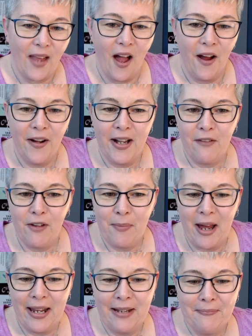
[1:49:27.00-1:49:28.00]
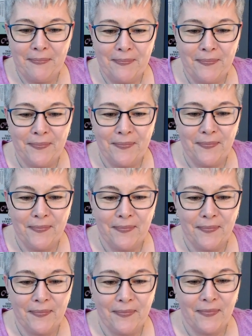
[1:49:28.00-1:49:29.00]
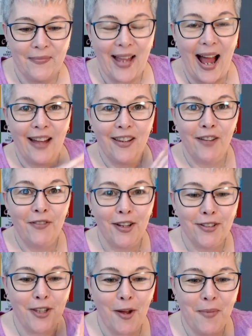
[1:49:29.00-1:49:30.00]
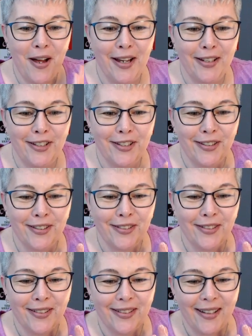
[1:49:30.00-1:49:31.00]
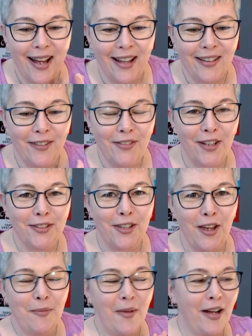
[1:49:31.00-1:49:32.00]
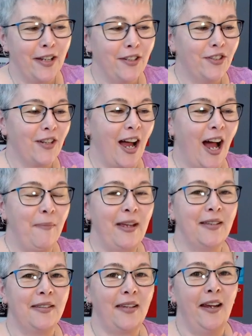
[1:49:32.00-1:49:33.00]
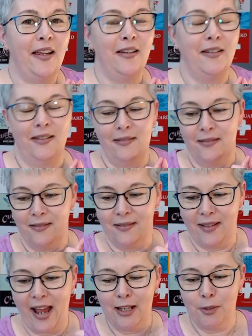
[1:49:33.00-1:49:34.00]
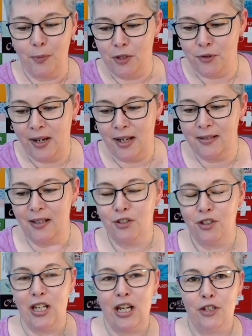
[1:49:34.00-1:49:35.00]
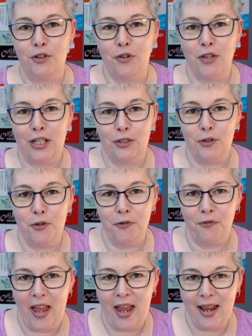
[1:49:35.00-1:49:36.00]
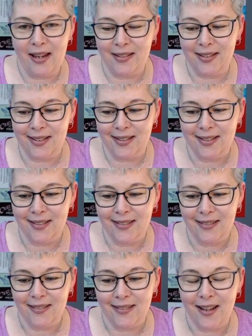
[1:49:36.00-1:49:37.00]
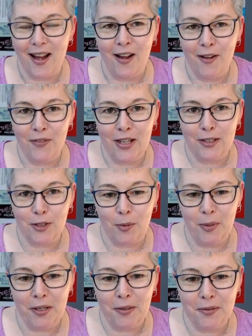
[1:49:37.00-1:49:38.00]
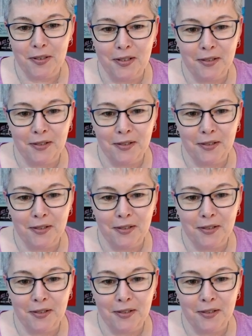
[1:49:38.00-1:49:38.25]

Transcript: All right, everybody. I love y'all so much. I love y'all so much. I'm excited as we transition into this new phase of this quilt.